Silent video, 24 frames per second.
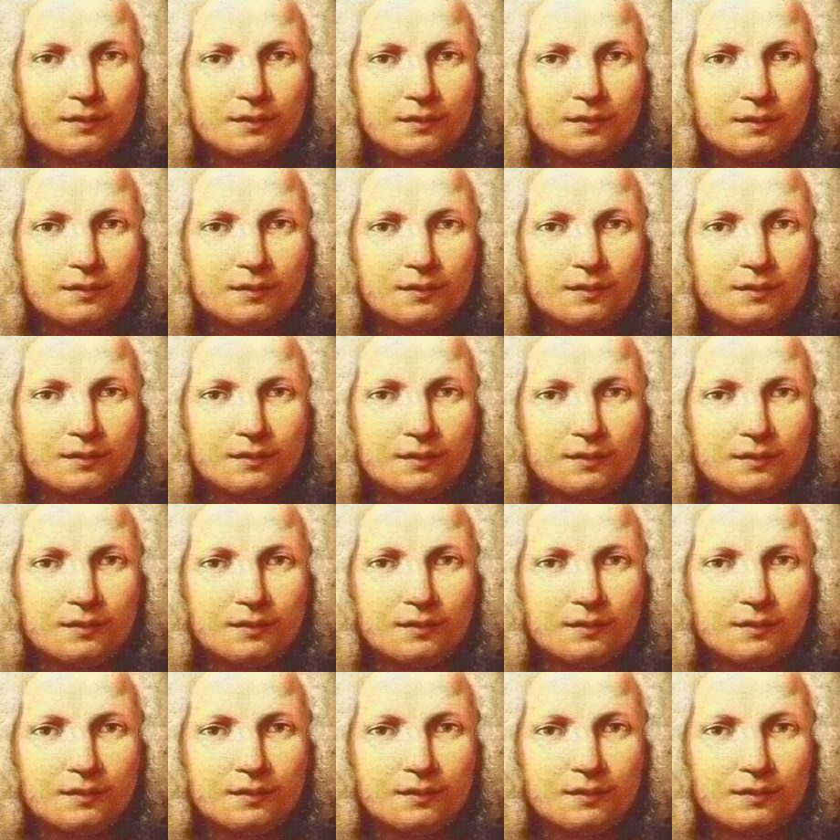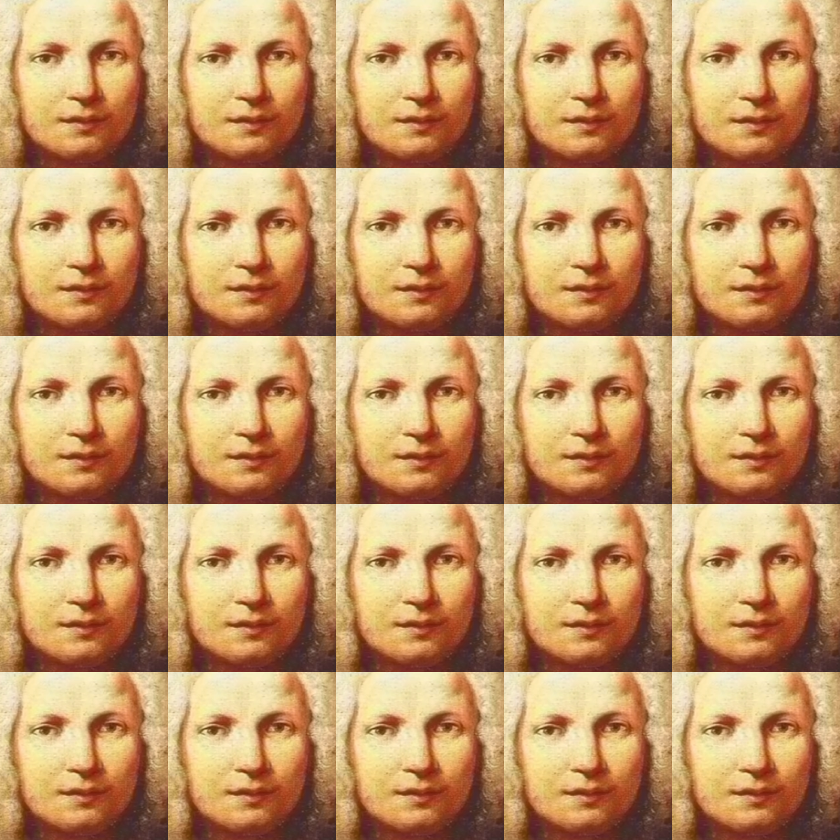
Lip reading: No one is speaking in this clip.